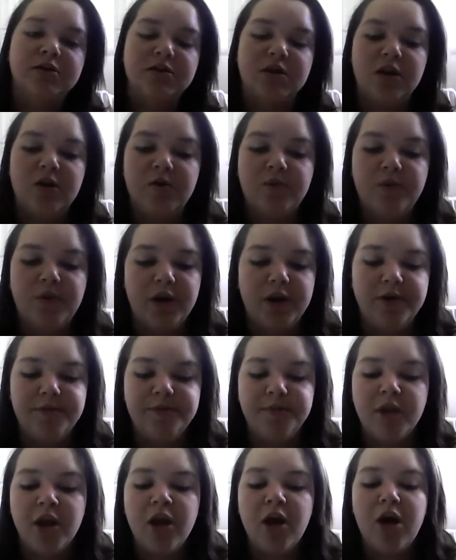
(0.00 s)
So
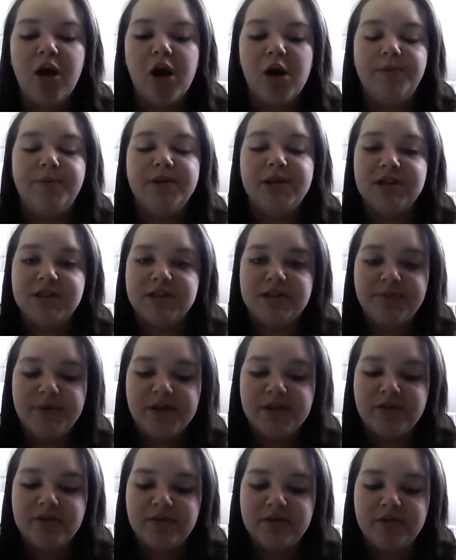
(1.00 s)
1. All
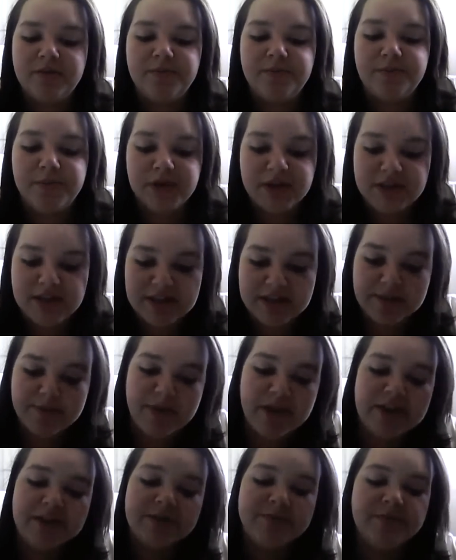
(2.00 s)

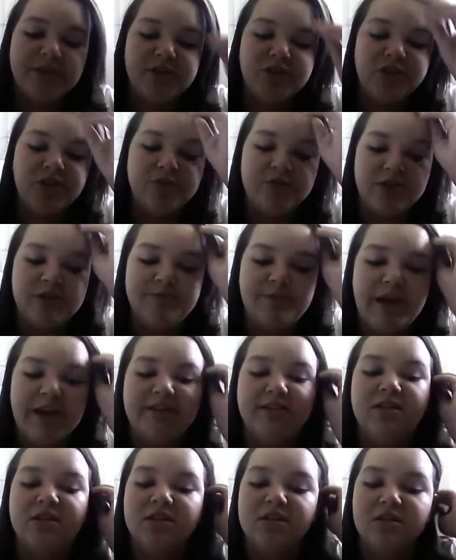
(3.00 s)
participants must show
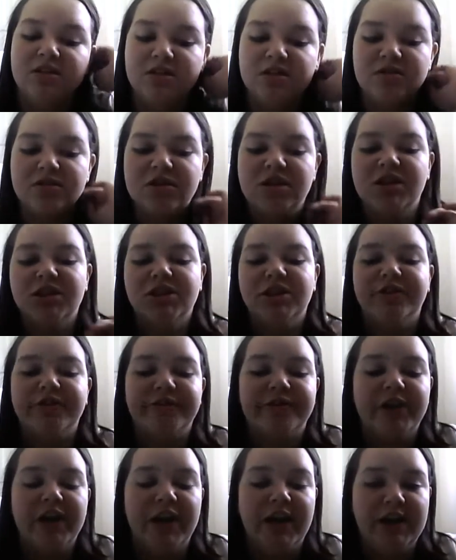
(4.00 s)
respect and consideration
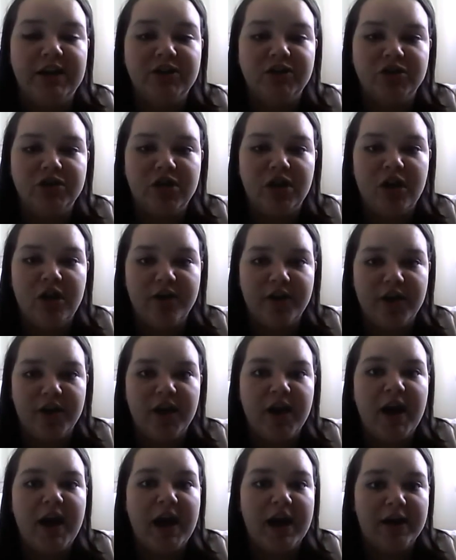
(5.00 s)
for each
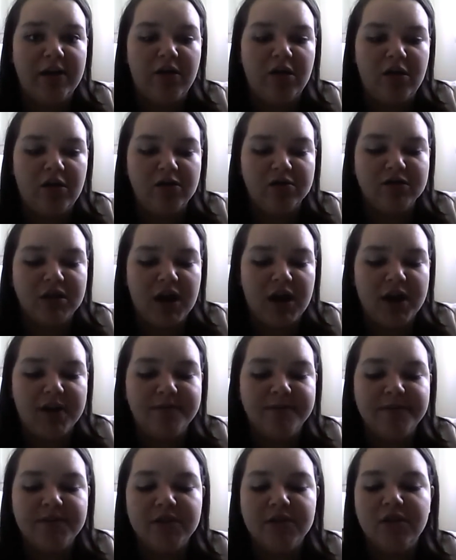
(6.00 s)
other at all
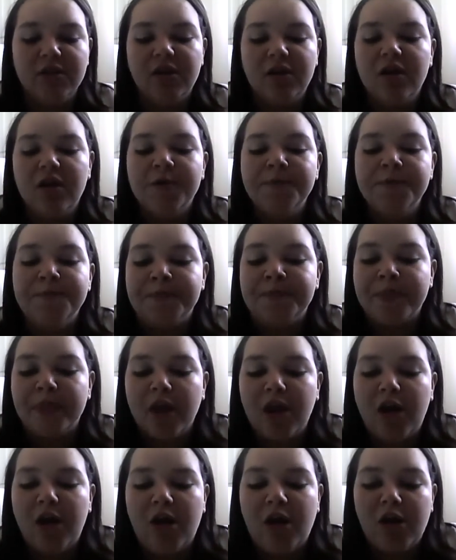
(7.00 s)
times.
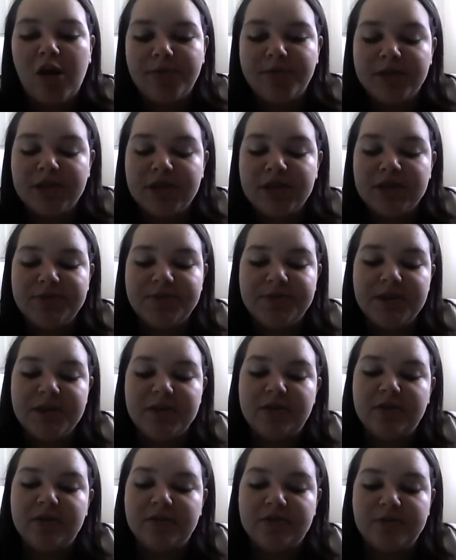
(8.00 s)
All
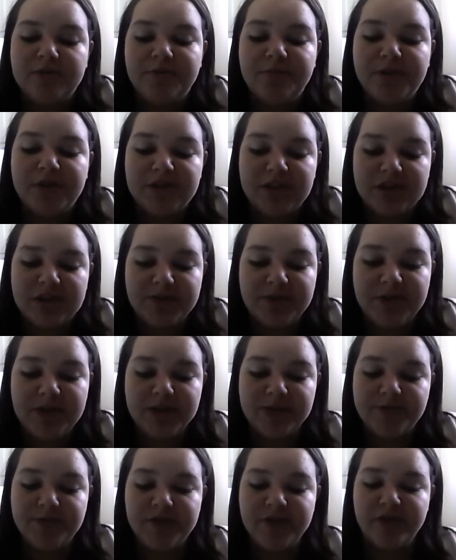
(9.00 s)

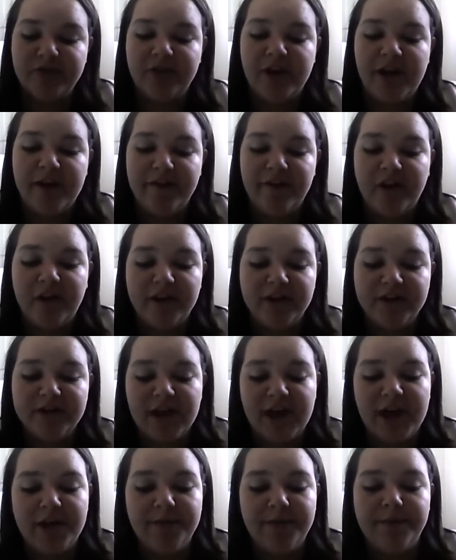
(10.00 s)
participants must arrive on
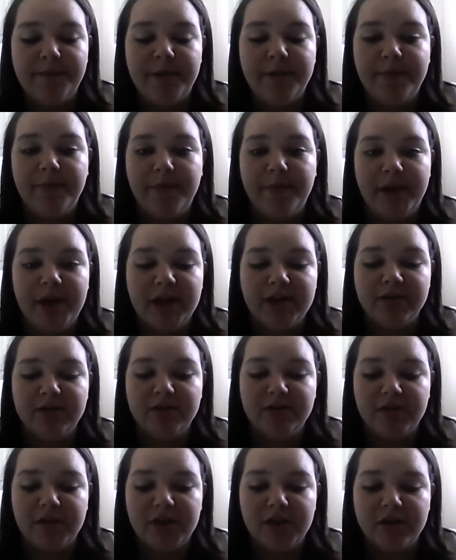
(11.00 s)
time, be prepared
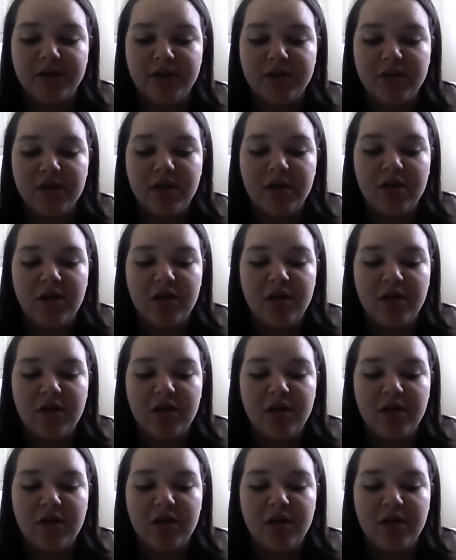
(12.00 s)
to learn,